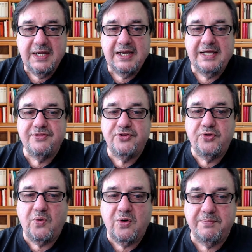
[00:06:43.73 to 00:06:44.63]
And the
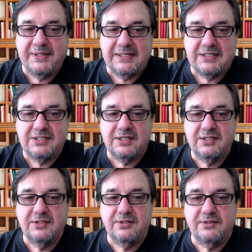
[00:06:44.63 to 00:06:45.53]
norm is
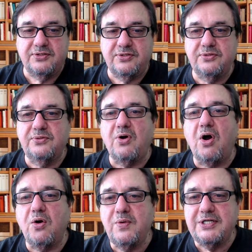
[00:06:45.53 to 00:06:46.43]
to
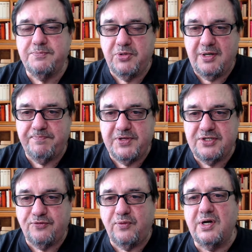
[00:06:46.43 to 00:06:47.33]
always put up
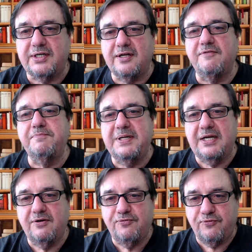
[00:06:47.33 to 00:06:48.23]
this front of
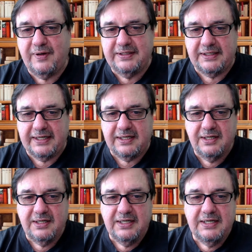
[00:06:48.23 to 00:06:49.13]
being friendly.
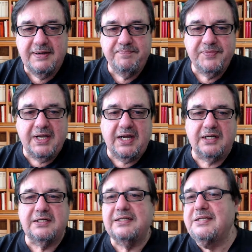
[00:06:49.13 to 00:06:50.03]

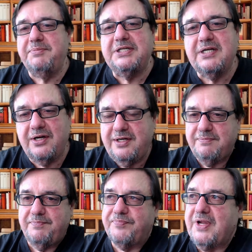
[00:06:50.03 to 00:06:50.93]
Let me tell
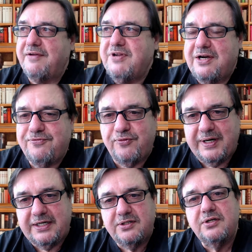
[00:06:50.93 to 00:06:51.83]
you, I've got a
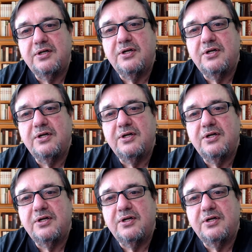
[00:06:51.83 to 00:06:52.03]
friend